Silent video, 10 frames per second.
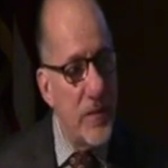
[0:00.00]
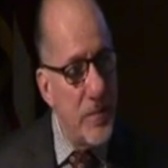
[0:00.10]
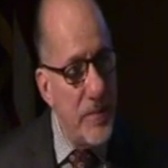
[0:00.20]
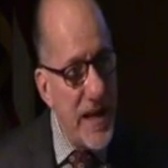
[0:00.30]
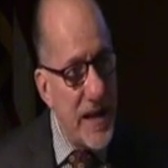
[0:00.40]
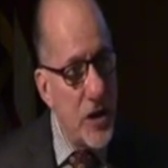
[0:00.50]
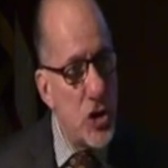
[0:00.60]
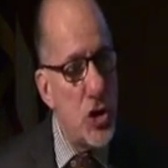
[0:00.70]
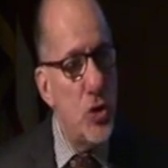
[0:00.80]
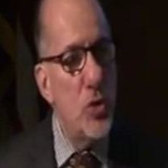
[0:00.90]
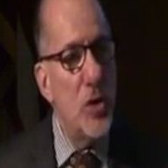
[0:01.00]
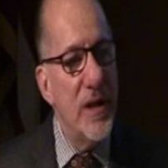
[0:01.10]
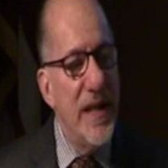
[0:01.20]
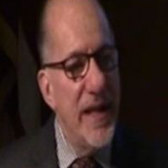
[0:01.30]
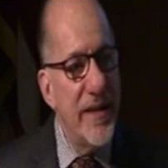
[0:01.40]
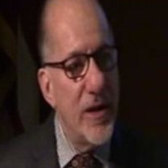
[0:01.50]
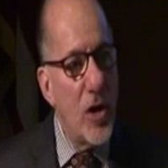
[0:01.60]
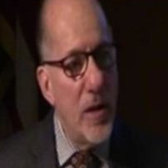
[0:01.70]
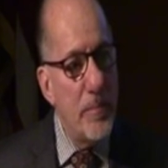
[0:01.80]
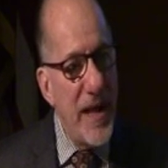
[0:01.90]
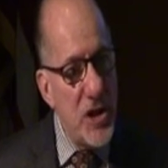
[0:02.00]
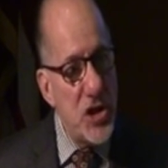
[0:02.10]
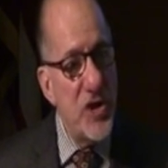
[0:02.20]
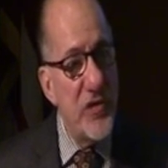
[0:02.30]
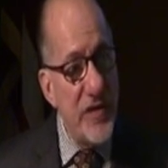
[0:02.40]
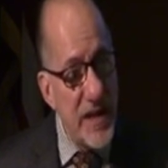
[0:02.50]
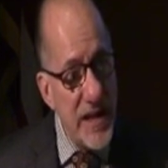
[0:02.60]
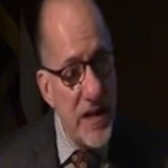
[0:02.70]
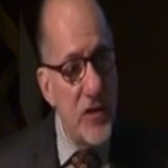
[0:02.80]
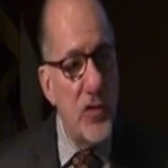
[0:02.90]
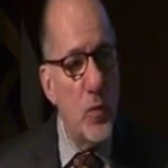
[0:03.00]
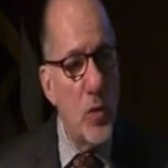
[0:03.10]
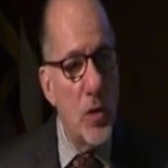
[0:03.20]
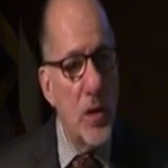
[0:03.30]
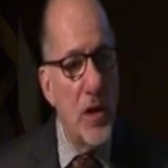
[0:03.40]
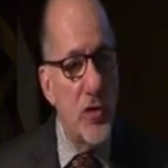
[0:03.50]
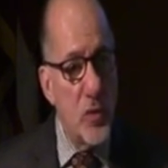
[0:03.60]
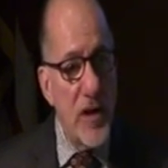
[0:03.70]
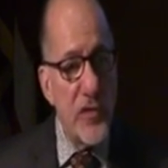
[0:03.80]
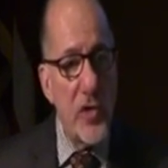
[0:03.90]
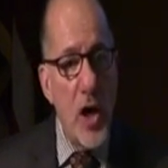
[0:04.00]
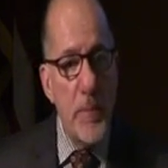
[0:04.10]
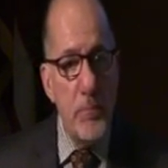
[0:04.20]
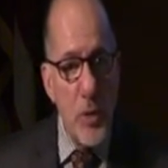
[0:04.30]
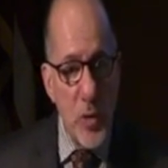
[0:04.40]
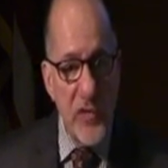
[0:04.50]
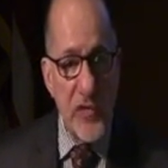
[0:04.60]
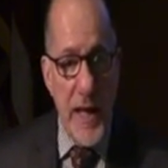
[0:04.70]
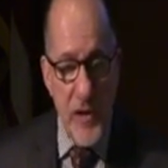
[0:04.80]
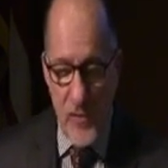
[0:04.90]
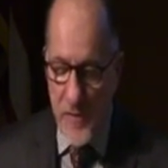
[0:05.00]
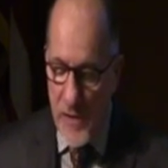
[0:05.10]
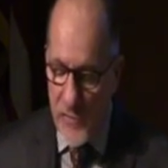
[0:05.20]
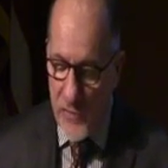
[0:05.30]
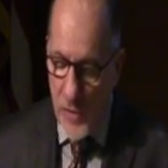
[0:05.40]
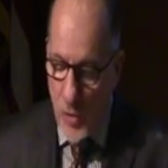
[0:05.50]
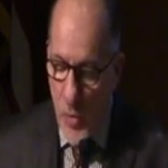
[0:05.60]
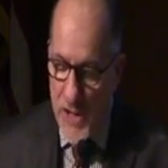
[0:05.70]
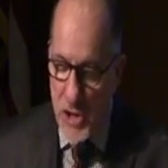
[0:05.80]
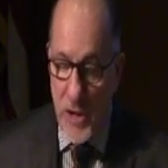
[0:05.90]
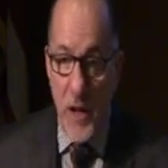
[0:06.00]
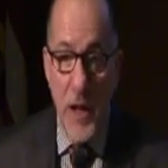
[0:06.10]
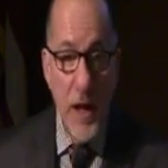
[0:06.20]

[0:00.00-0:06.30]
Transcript: making sure that our patients' needs were addressed on both sides of this equation,